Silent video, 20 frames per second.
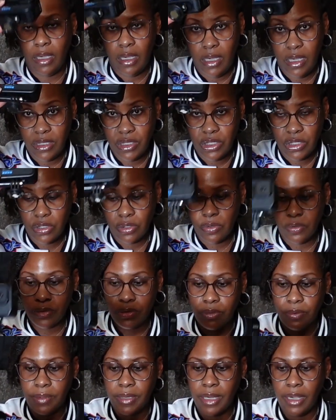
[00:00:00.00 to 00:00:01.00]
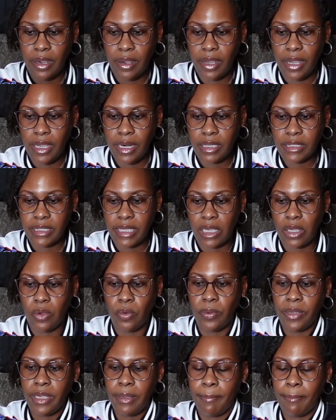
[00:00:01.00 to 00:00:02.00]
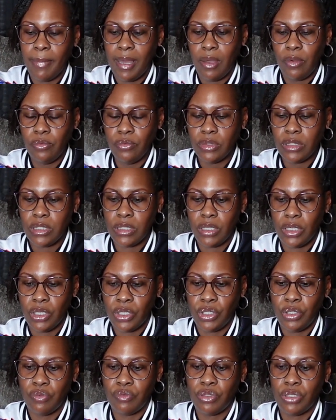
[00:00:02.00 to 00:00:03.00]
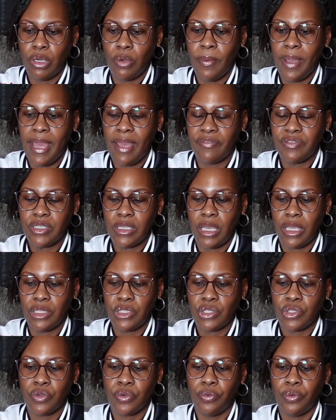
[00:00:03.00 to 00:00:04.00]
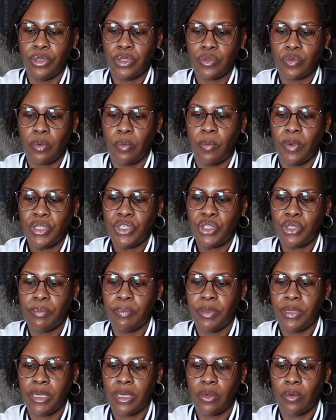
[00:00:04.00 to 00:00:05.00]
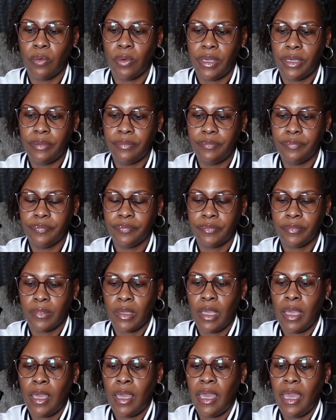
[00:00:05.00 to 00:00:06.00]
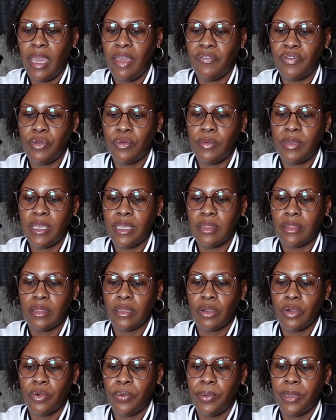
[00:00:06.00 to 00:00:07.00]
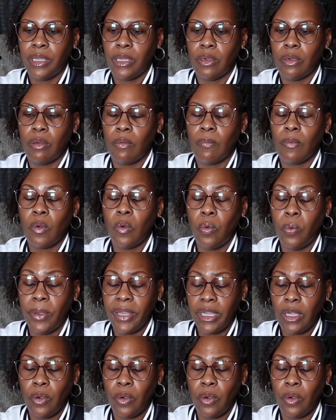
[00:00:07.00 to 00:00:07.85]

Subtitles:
It just goes on there. It is a quick mount. You don't have to unscrew this one. Once you put it on, if you get the quick